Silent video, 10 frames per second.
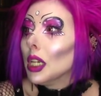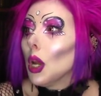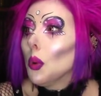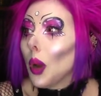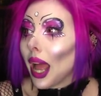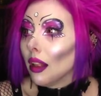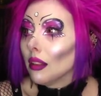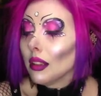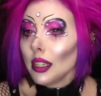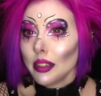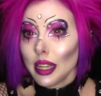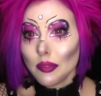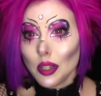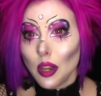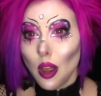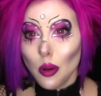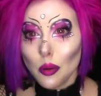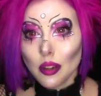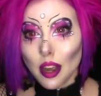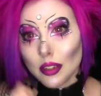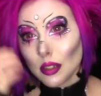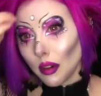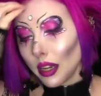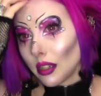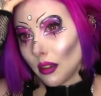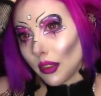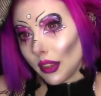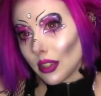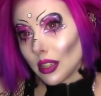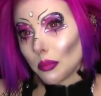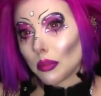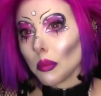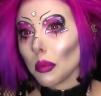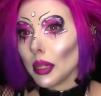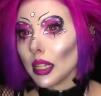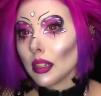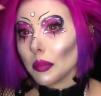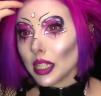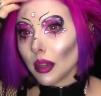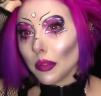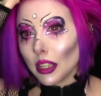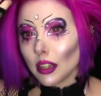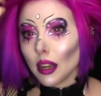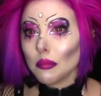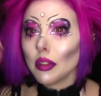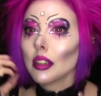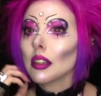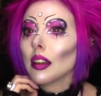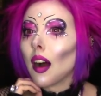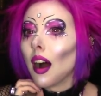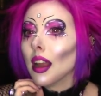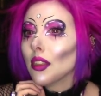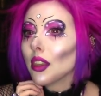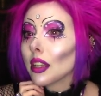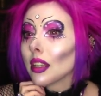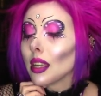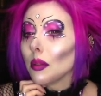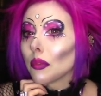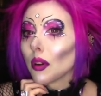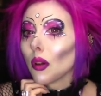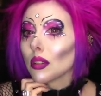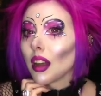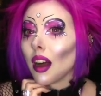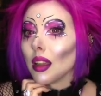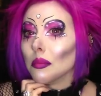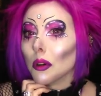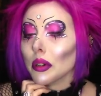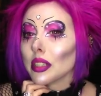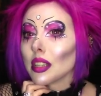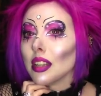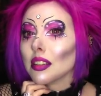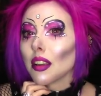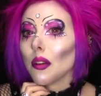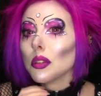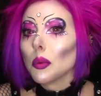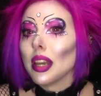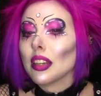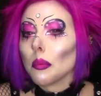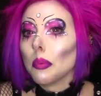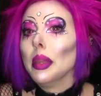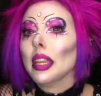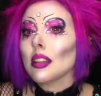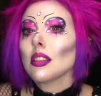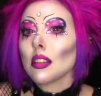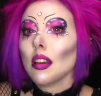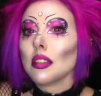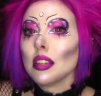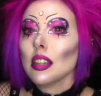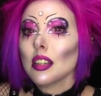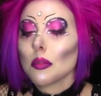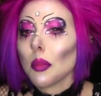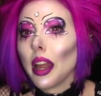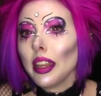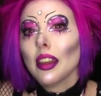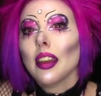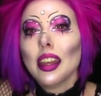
But oh well, you never know. I do think this is probably going to be something that I'm either going to keep for a long time, or it's going to end up being inserted into my